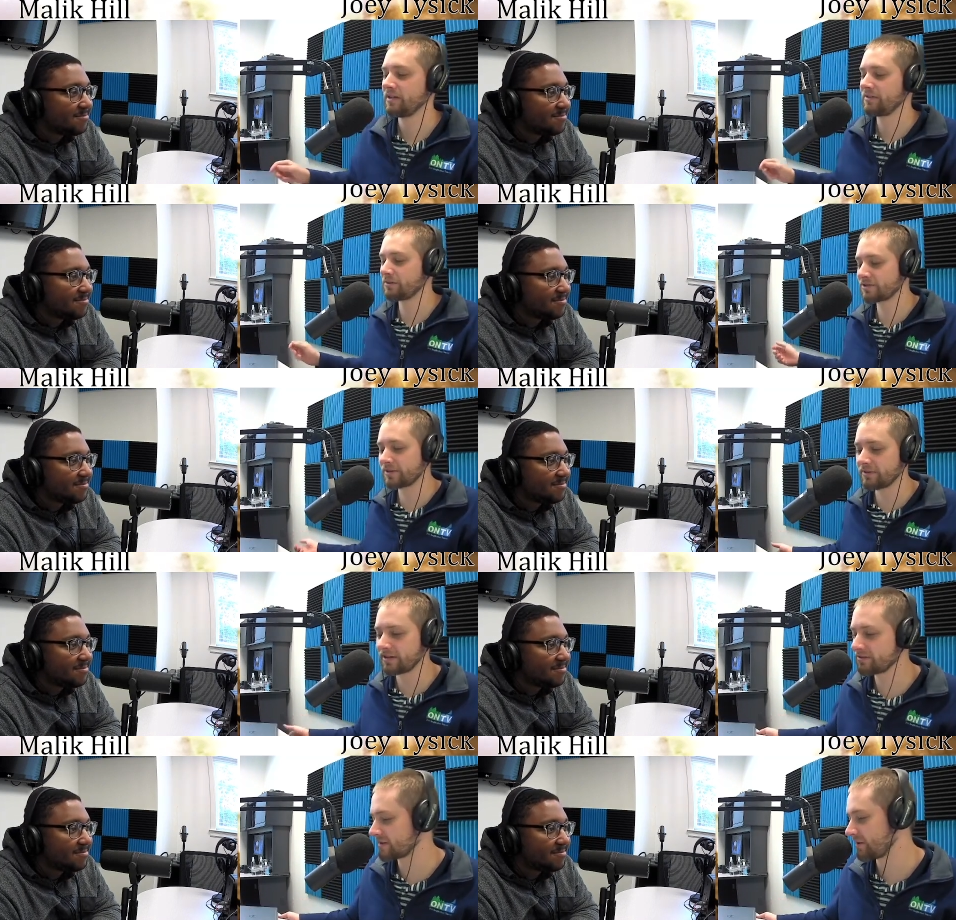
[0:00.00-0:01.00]
Speaker 1: There was something
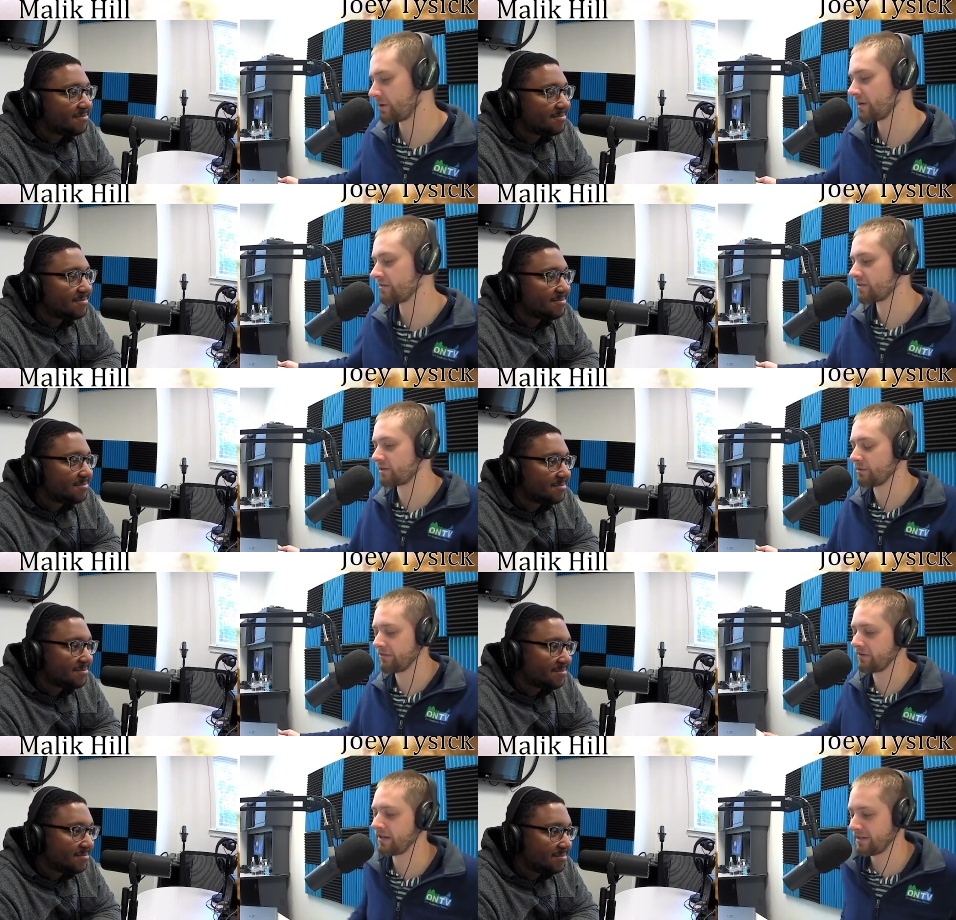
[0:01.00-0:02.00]
else that I wanted to talk about the
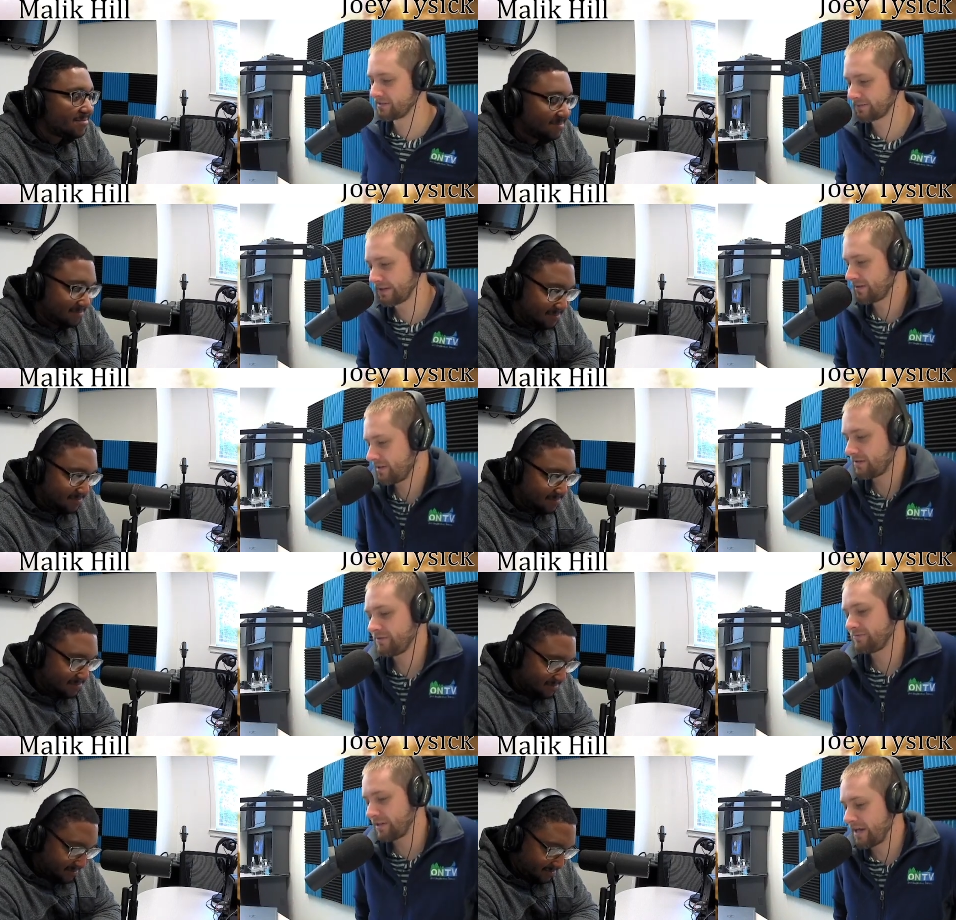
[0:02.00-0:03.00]
Lions about, and I already
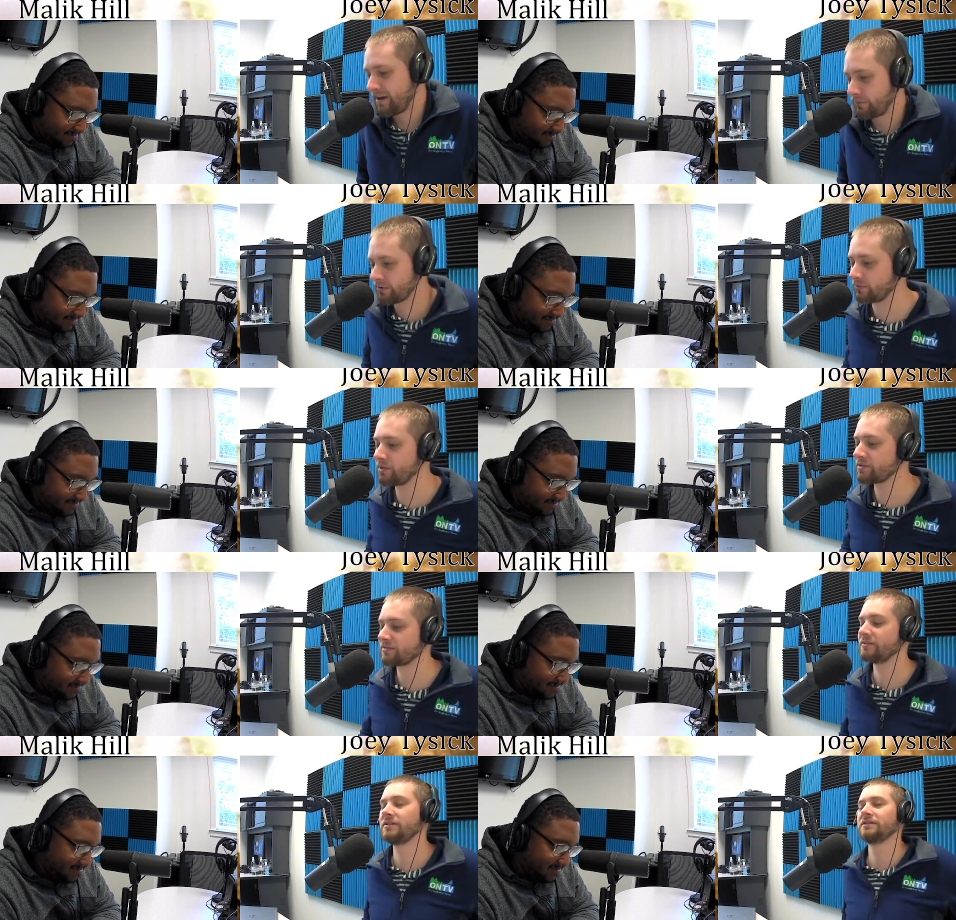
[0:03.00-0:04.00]
forgot what it was.
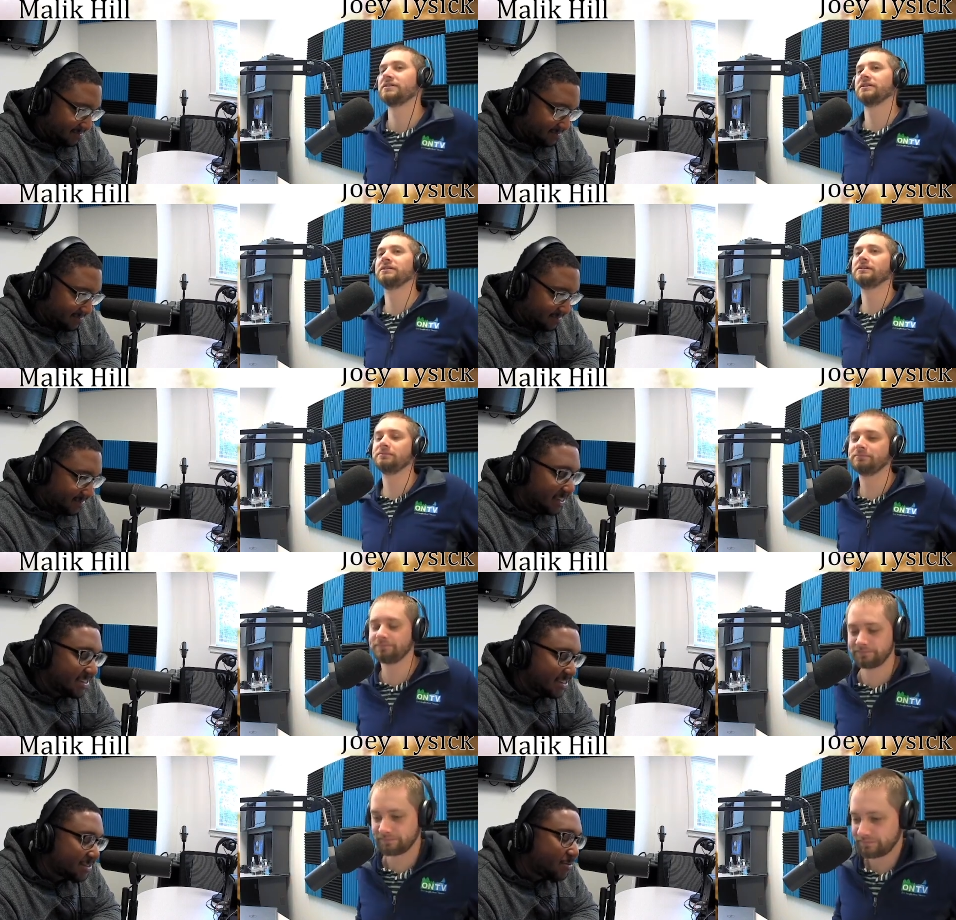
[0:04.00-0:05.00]
Um,
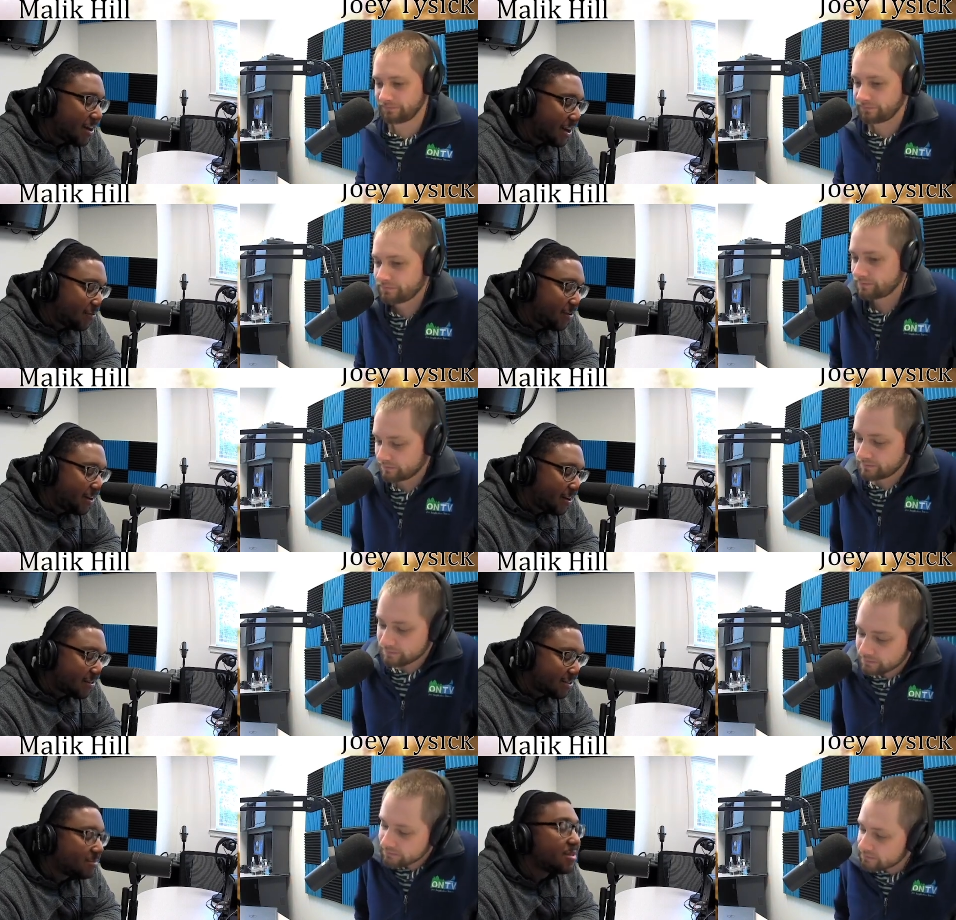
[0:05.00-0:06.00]
Speaker 2: this is why we are
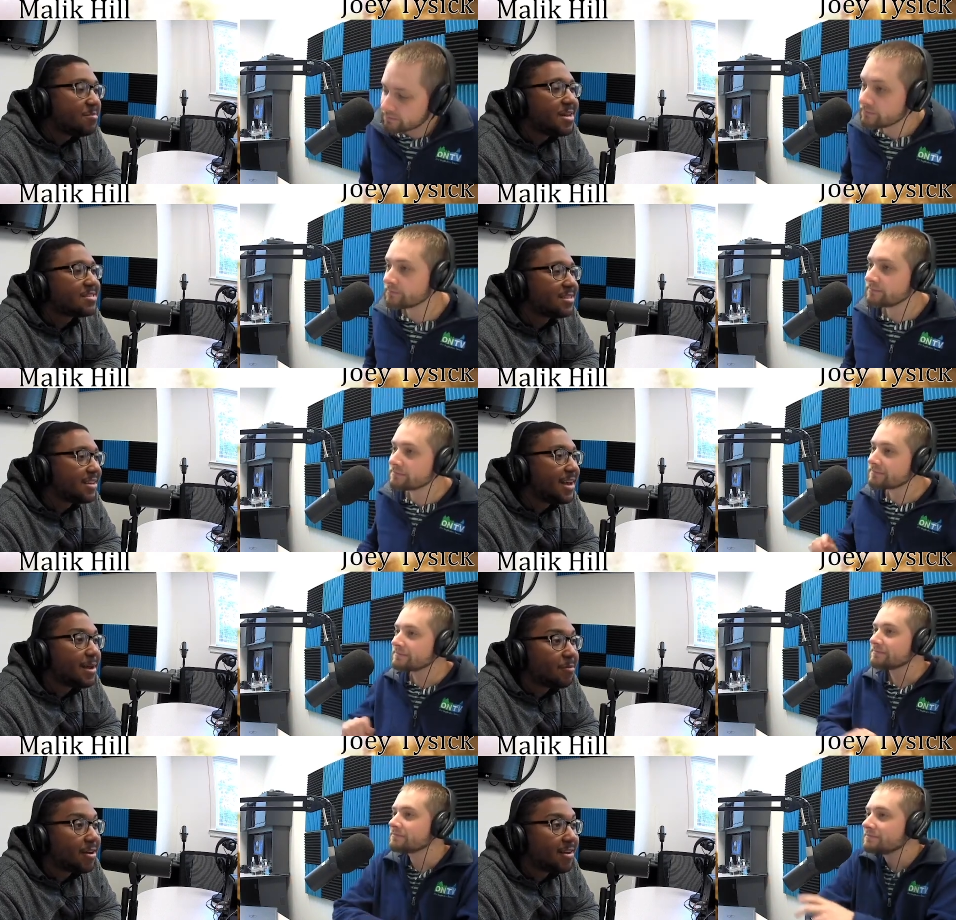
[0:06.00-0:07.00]
some of the best in the
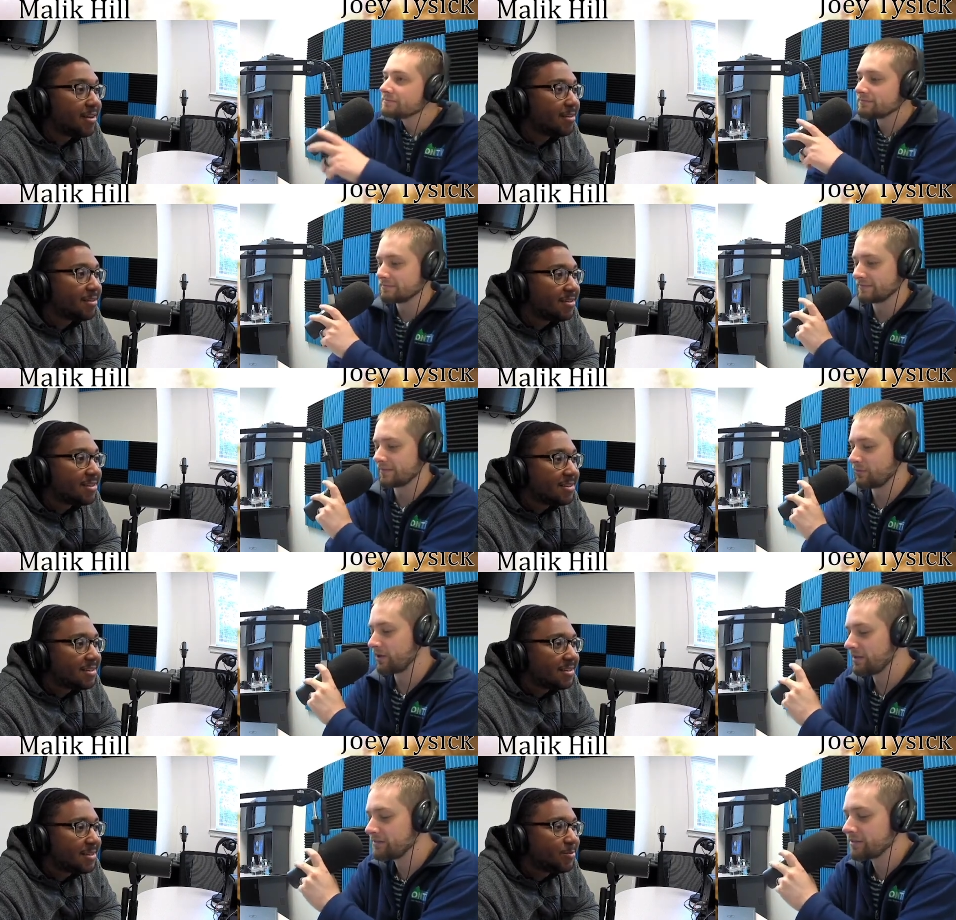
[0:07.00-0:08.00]
game right here.
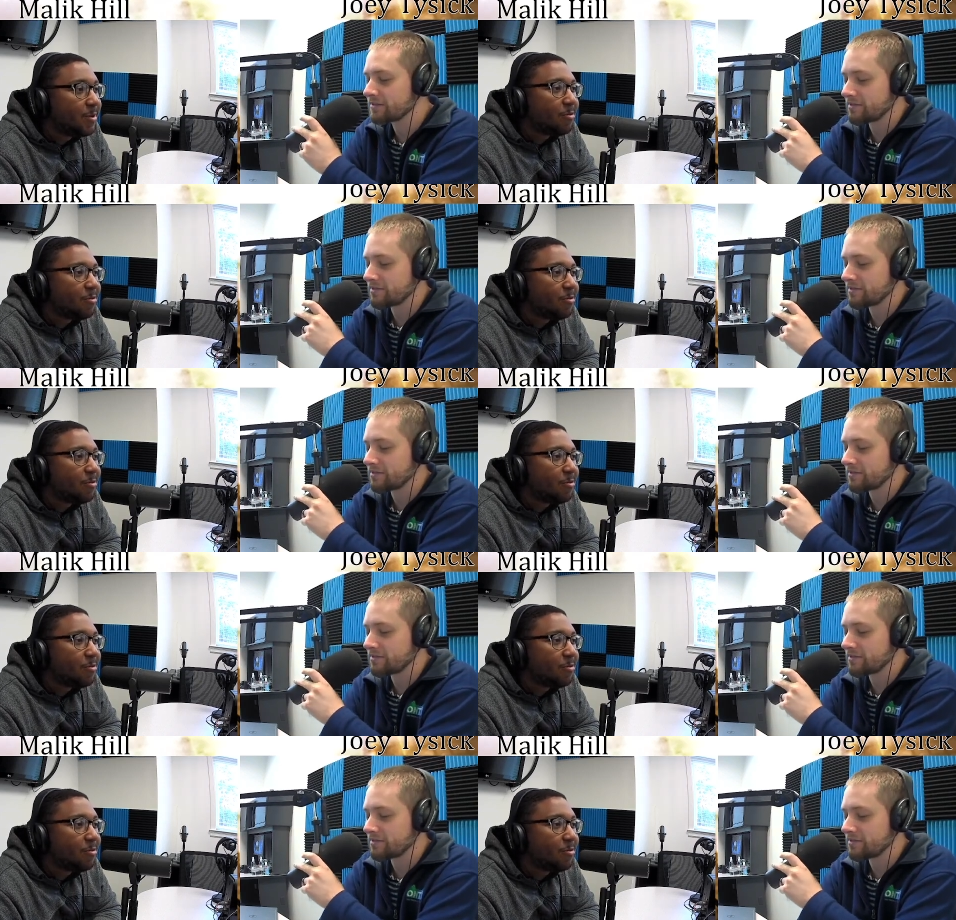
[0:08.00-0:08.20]
Right. Because we